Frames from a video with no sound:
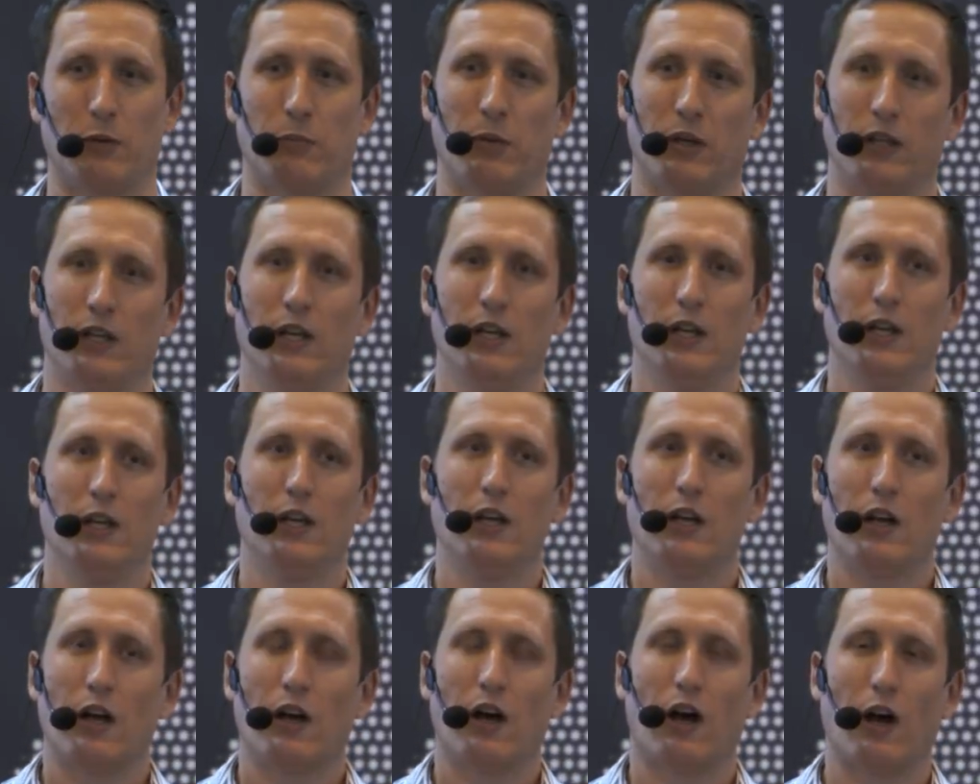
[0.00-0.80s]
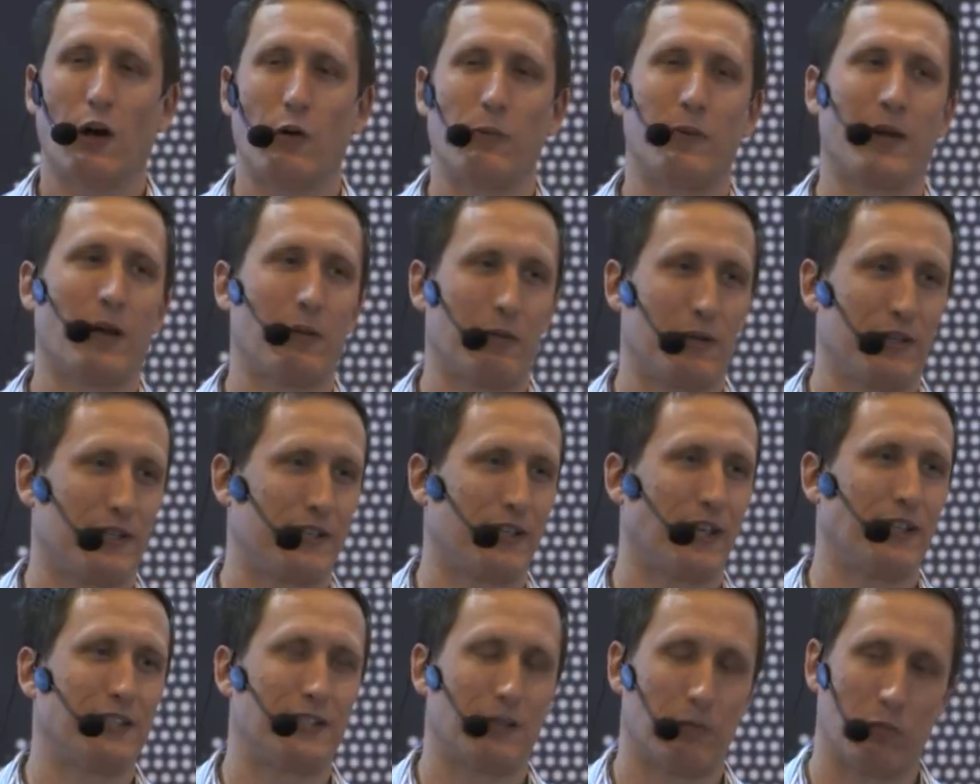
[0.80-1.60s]
But I'll be able to
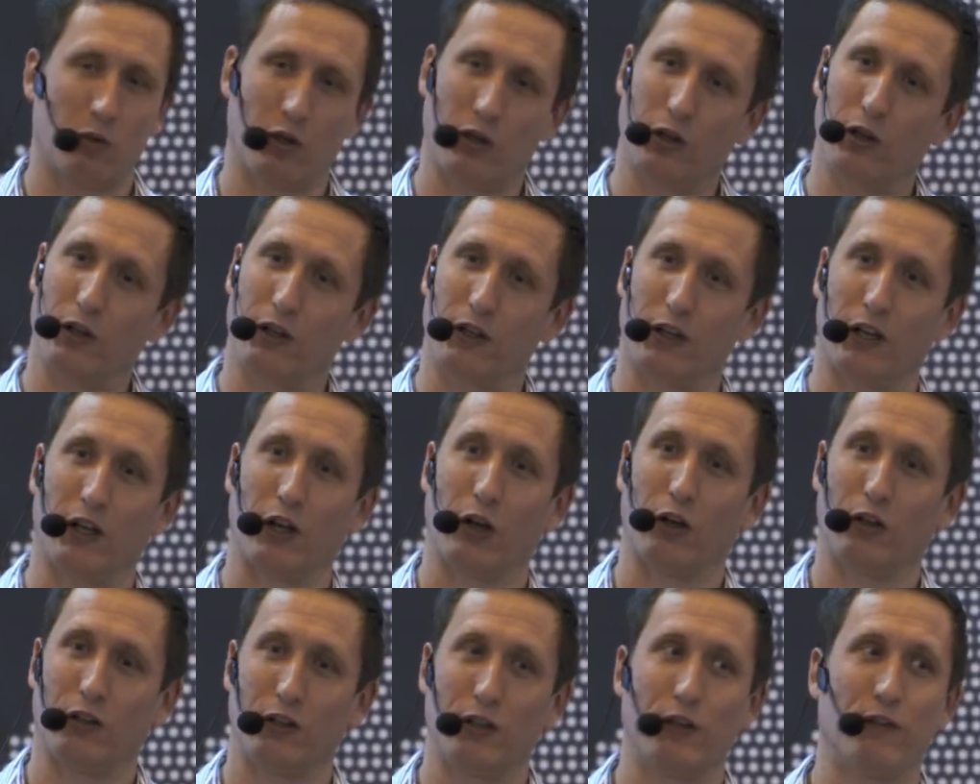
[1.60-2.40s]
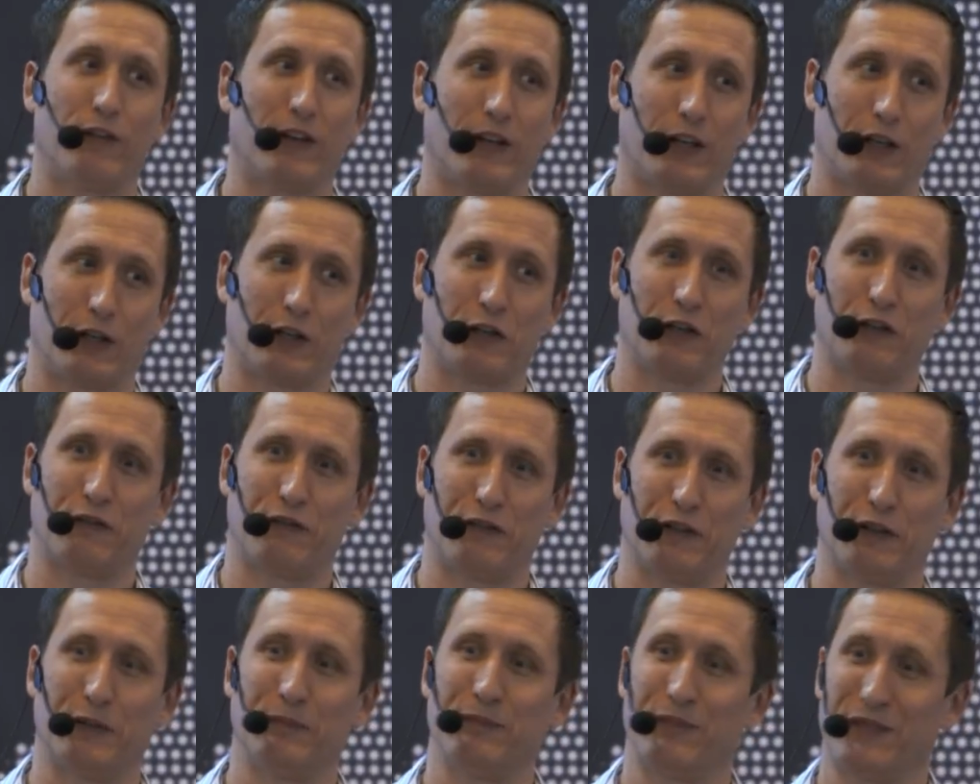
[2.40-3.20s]
say to them, well, look, you've had it good
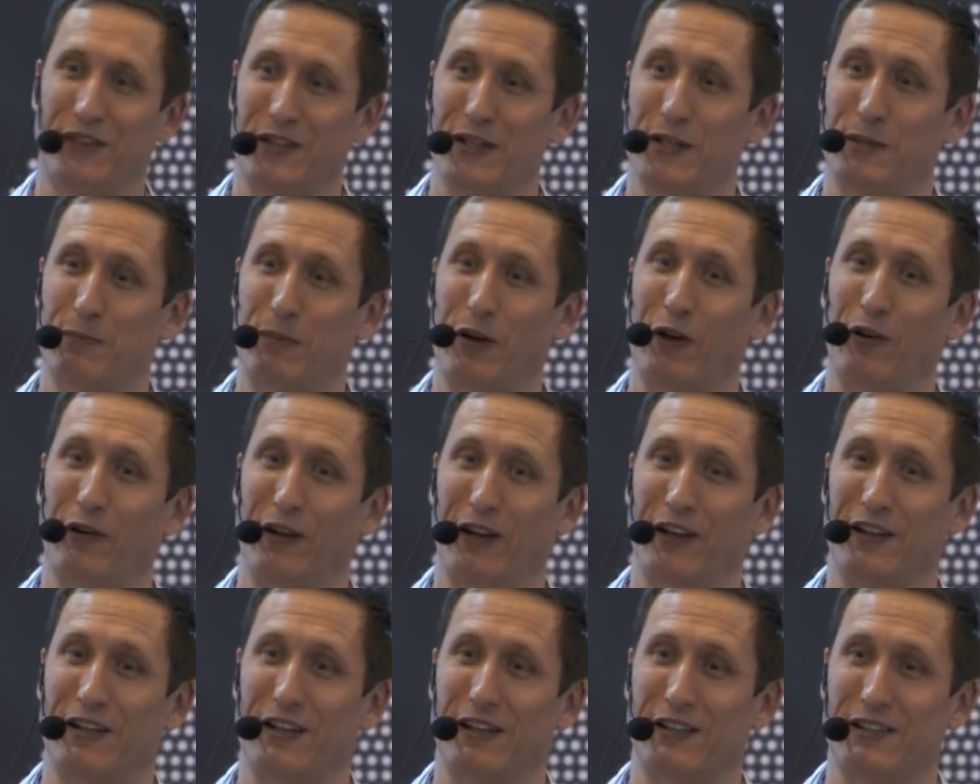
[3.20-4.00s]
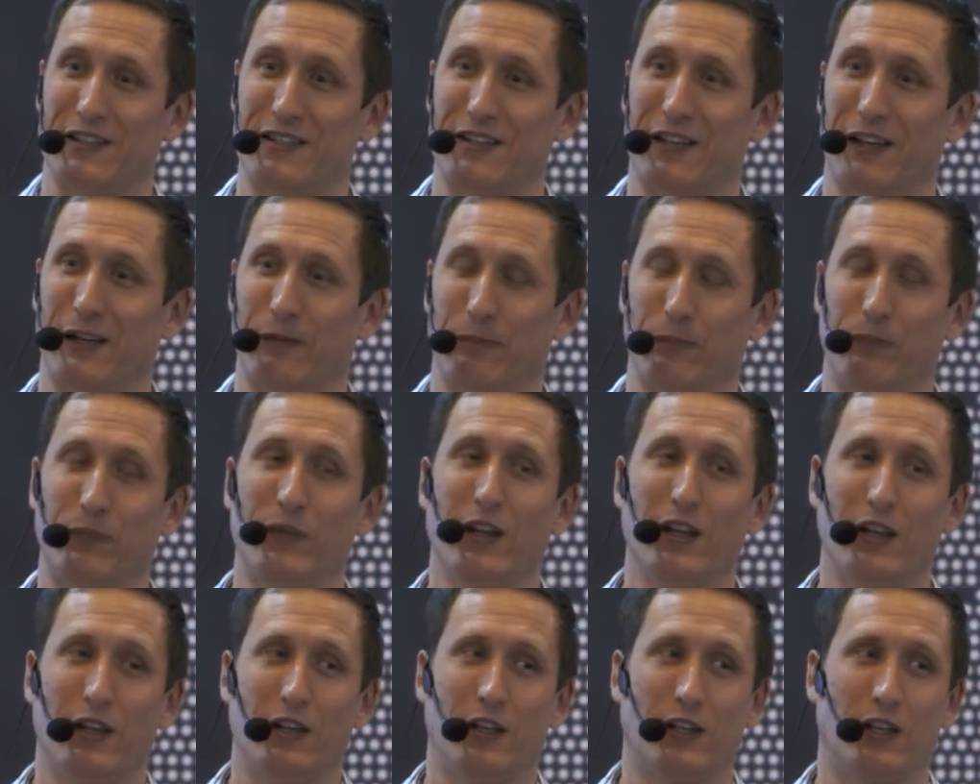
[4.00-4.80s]
for this period, and
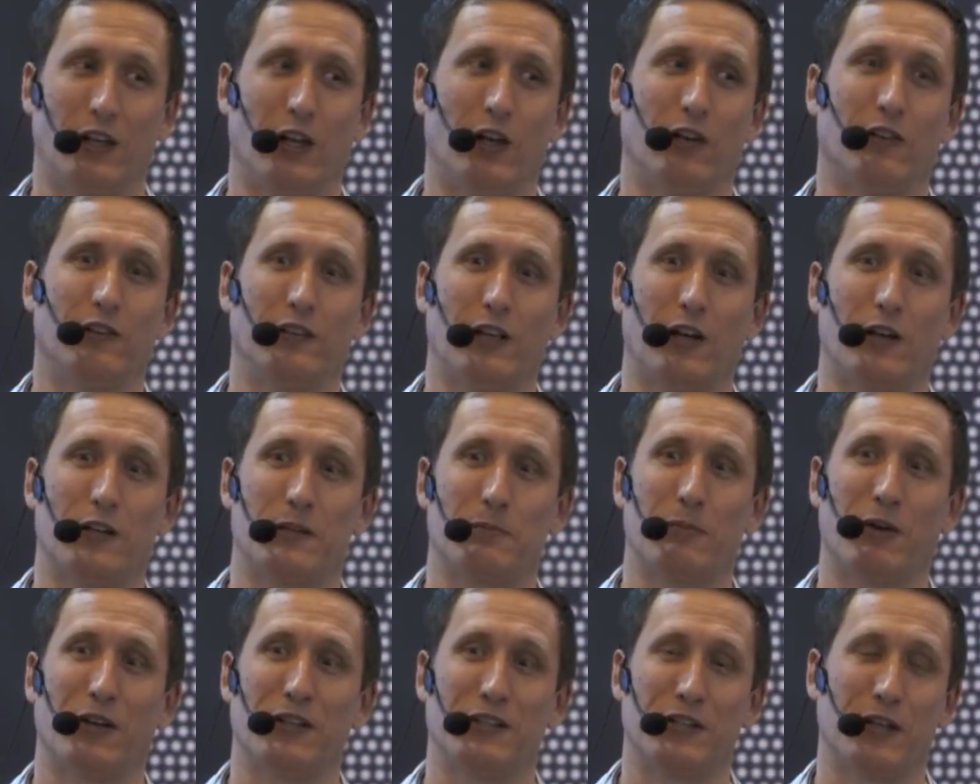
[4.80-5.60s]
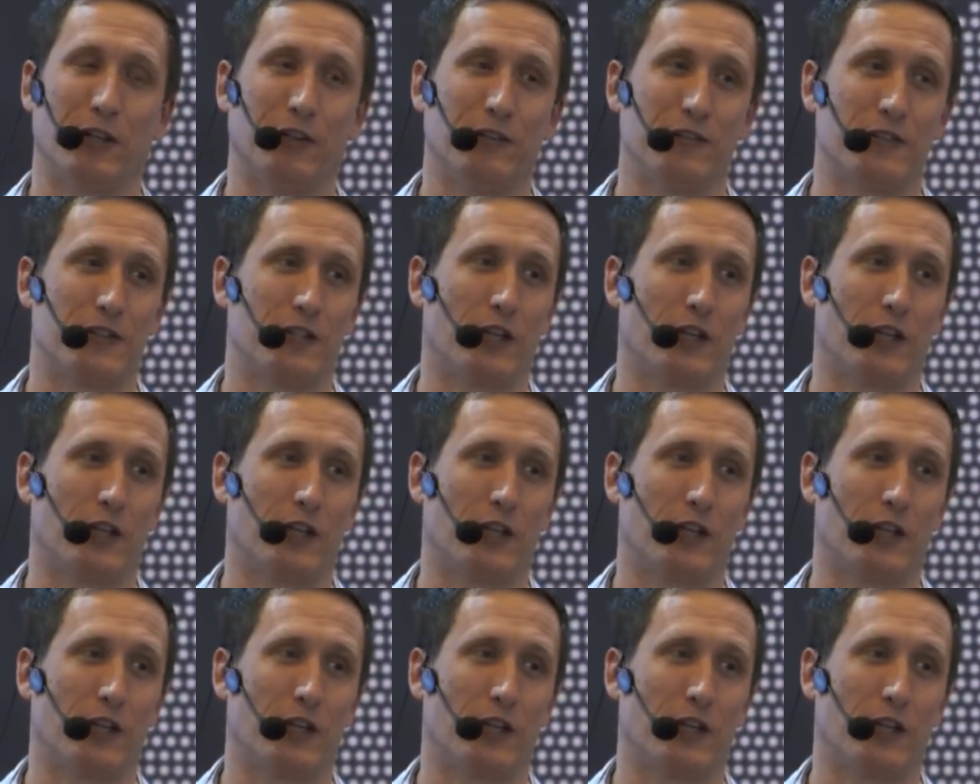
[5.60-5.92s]
now it's my turn.